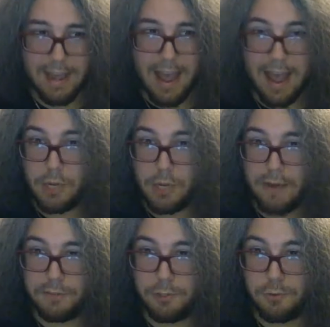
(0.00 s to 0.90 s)
And you
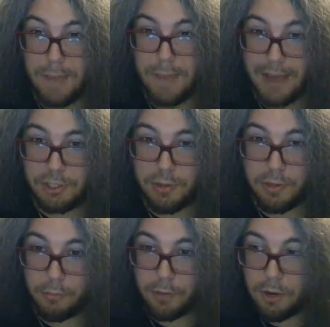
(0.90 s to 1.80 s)
have to match
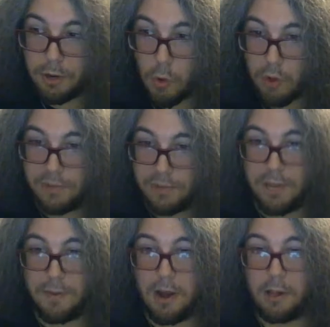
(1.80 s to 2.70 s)
3 or more of the
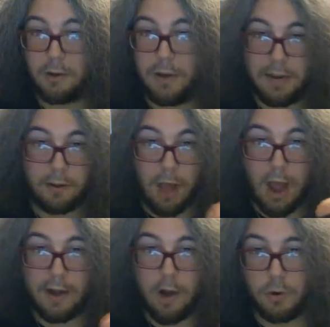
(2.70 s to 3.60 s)
same color in a
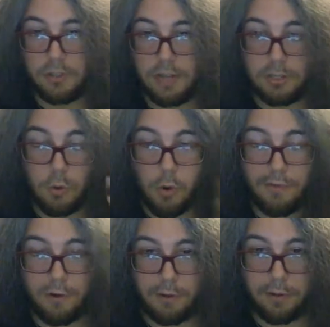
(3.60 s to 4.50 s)
line, horizontal or
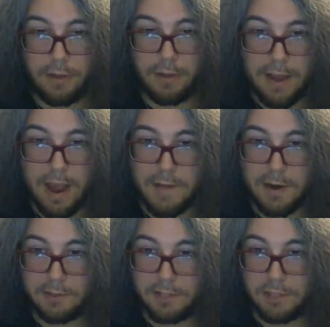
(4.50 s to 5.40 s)
vertical, and then
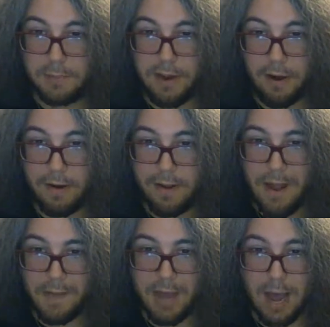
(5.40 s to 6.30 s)
it'll disappear.
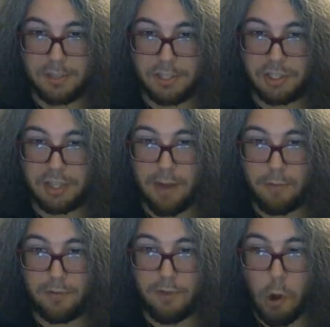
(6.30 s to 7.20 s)
And the object is to get
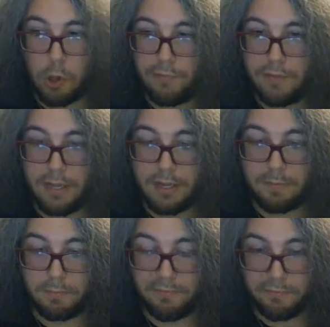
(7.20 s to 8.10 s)
rid of all of the
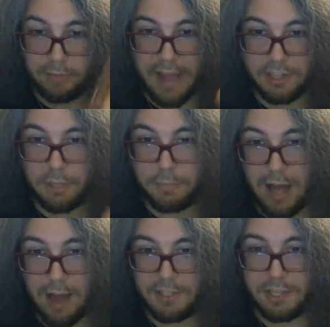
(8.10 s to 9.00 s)
flashing
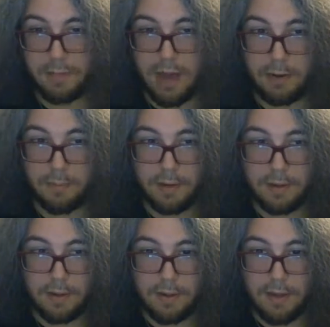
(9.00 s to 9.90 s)
blocks at the bottom.
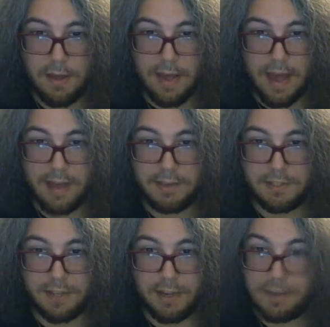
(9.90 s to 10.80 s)
And
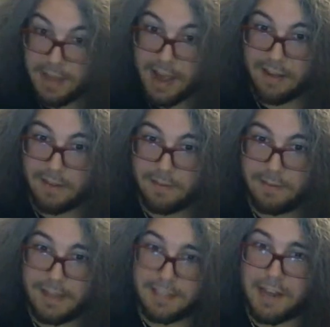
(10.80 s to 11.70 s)
yeah,
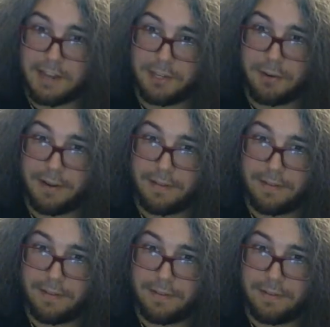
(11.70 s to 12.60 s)
that's how you do it.
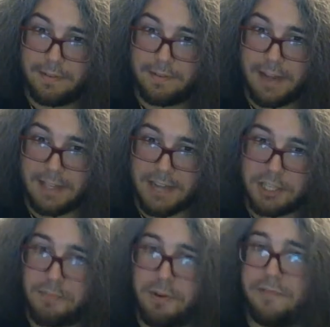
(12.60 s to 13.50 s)
It's
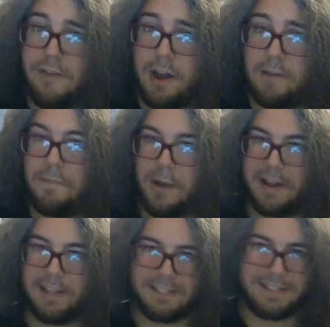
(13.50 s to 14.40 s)
actually pretty fun, but
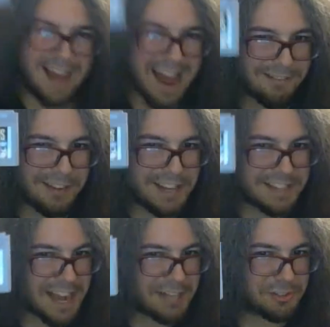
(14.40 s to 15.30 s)
it's not really a
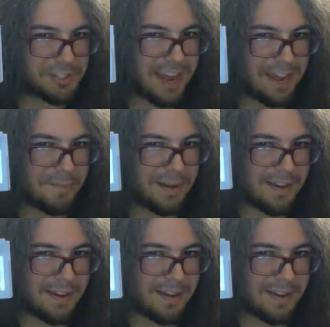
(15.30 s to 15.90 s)
Tetris game,